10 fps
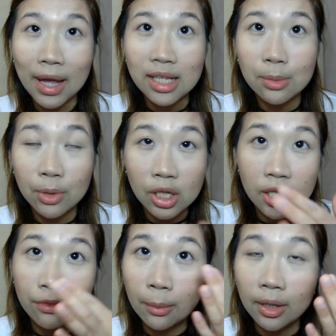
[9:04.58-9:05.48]
my
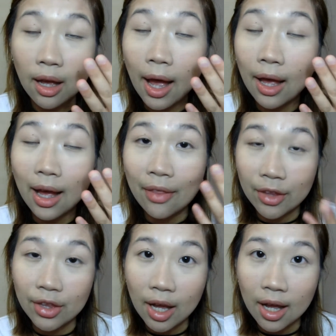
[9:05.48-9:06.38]
experience from the
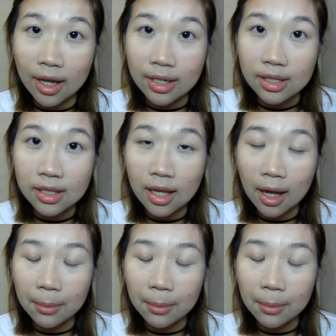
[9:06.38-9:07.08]
under the eyes,